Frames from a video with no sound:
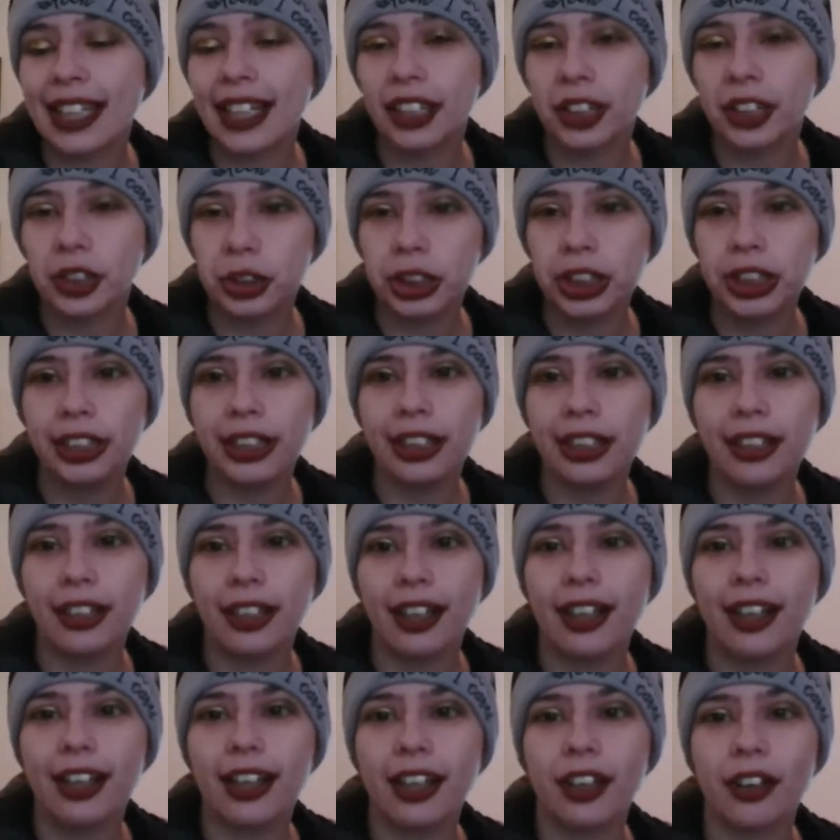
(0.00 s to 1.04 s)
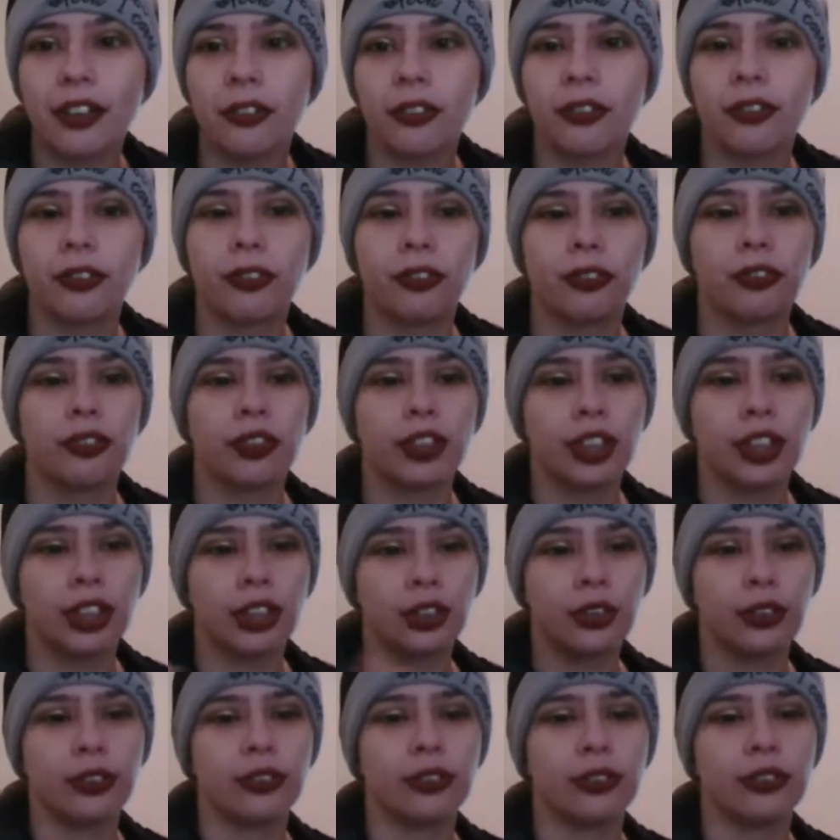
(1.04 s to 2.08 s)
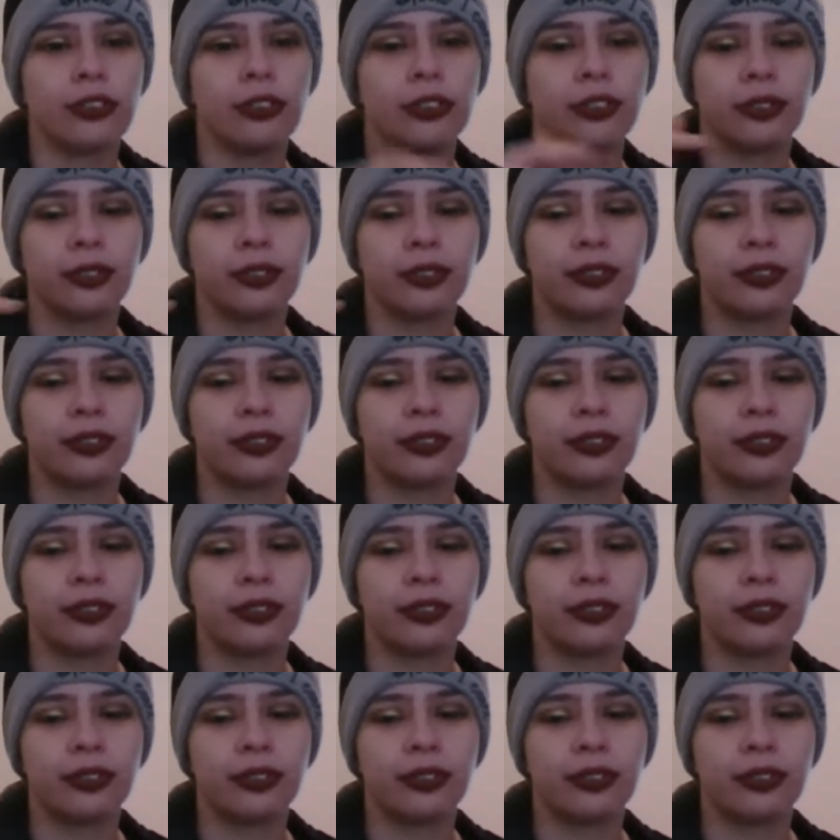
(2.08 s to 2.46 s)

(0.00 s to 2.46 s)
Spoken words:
not cheating if you